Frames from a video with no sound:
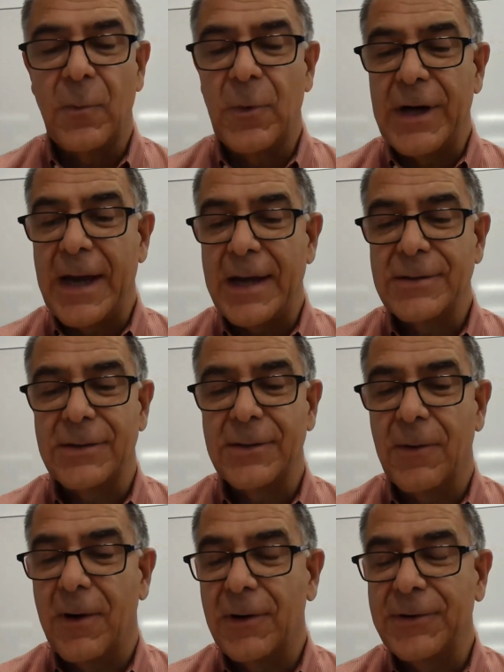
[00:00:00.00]
We ask
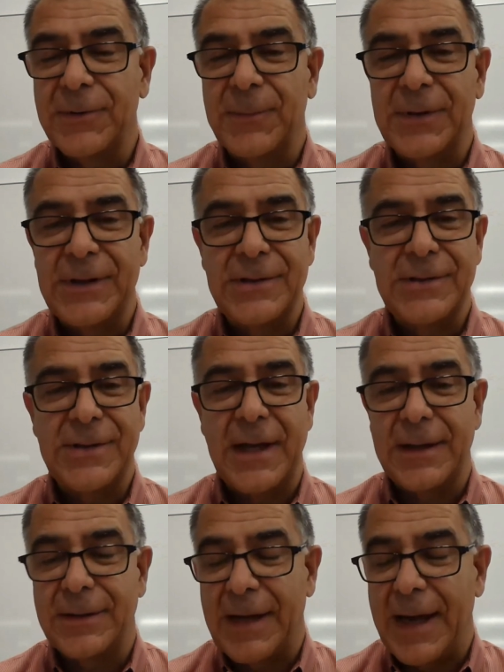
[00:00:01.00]
you all to please
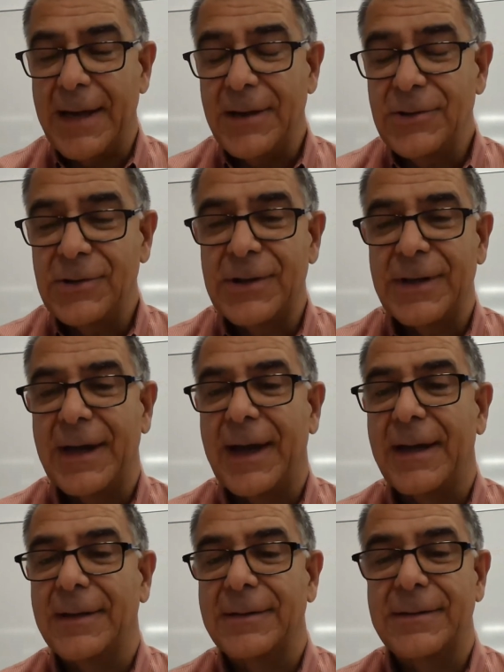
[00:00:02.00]
stay engaged
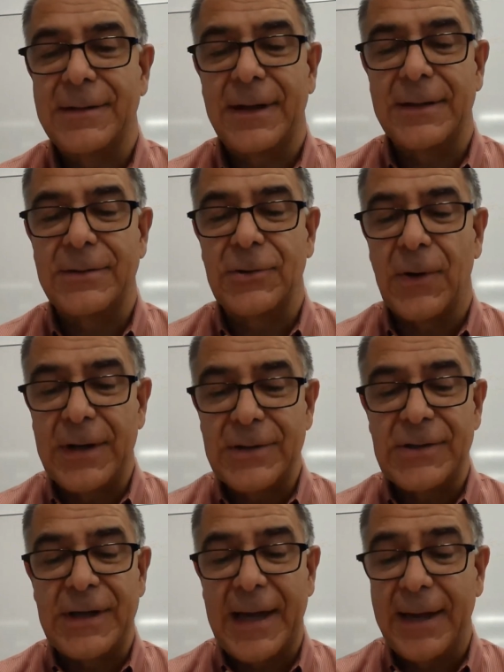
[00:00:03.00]
and join
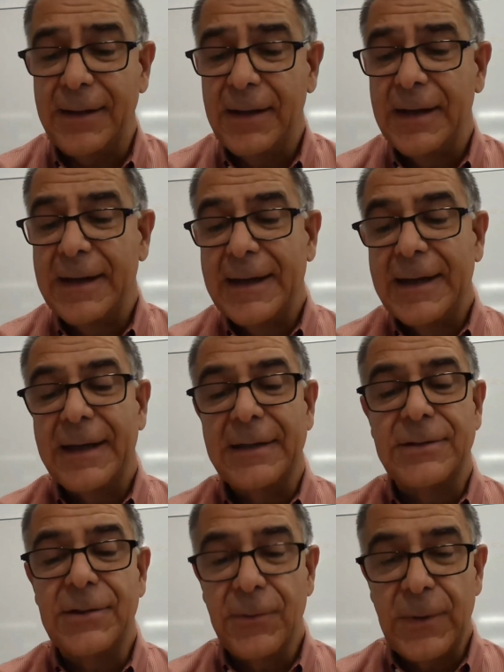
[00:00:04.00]
us again in
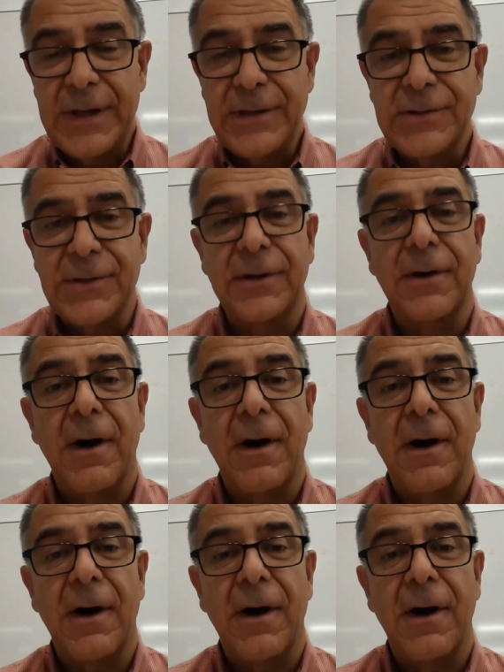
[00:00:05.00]
2 weeks on